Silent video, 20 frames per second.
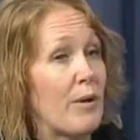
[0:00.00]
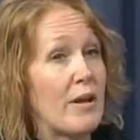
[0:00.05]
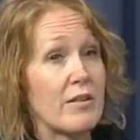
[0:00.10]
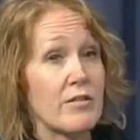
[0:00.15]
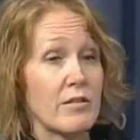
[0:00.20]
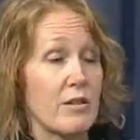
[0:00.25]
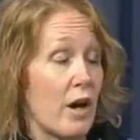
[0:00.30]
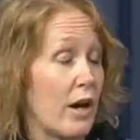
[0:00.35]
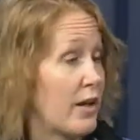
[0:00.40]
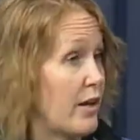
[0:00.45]

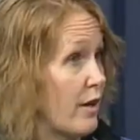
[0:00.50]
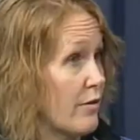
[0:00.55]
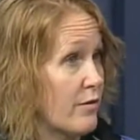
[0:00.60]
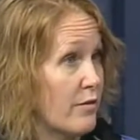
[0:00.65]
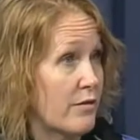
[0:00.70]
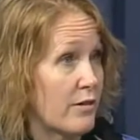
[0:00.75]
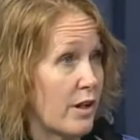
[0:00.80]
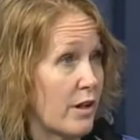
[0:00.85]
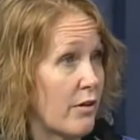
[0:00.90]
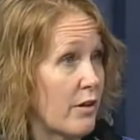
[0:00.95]
It's not
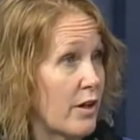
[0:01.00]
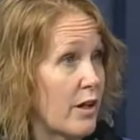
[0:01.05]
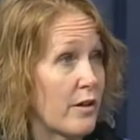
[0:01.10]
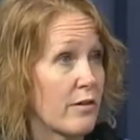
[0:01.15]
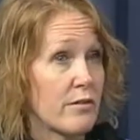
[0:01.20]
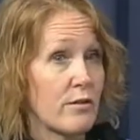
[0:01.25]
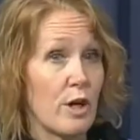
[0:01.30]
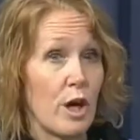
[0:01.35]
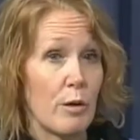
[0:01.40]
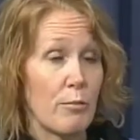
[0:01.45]
necessary,
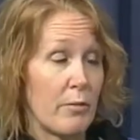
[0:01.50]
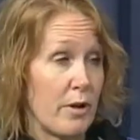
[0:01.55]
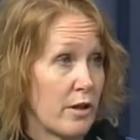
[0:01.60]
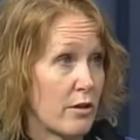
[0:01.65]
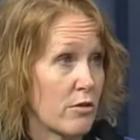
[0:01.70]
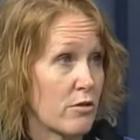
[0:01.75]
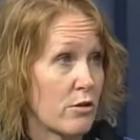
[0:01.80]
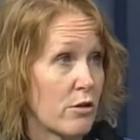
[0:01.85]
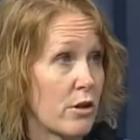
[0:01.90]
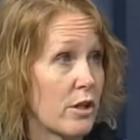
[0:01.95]
it's not
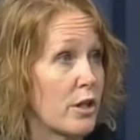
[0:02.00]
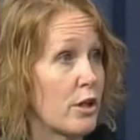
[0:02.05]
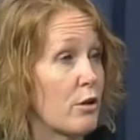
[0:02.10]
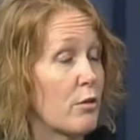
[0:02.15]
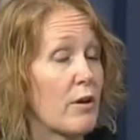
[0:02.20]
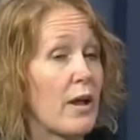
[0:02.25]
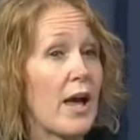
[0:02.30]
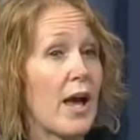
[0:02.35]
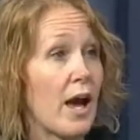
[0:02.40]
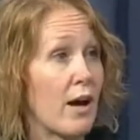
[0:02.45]
mandatory, you
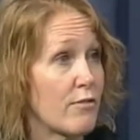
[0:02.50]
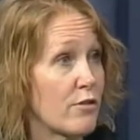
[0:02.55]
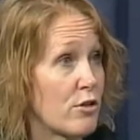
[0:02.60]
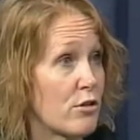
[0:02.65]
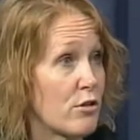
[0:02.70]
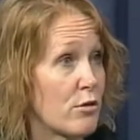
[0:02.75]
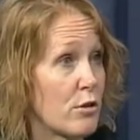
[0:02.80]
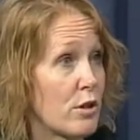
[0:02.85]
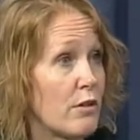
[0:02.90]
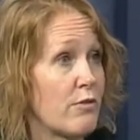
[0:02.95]
don't have to do it.